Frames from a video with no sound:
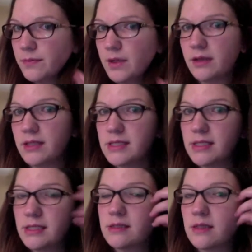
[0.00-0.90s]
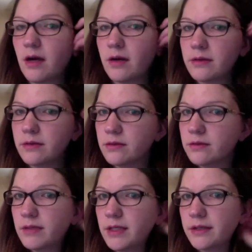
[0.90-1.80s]
this is the auricle
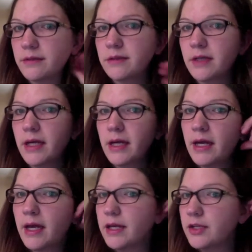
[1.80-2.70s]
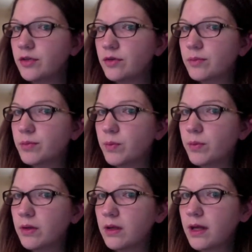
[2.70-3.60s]
of the ear, and you will
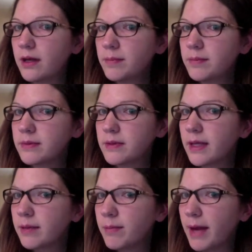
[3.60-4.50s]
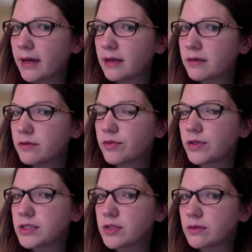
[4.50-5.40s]
pull up and back
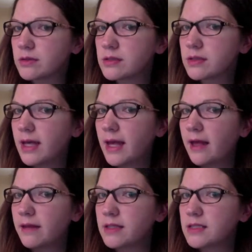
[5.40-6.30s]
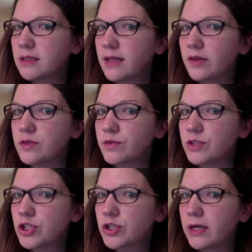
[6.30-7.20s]
for adults. And this allows for
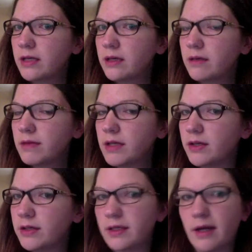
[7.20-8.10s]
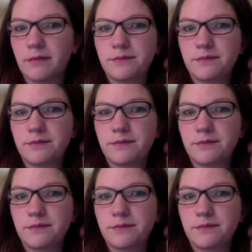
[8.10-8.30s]
straightening of the ear canal.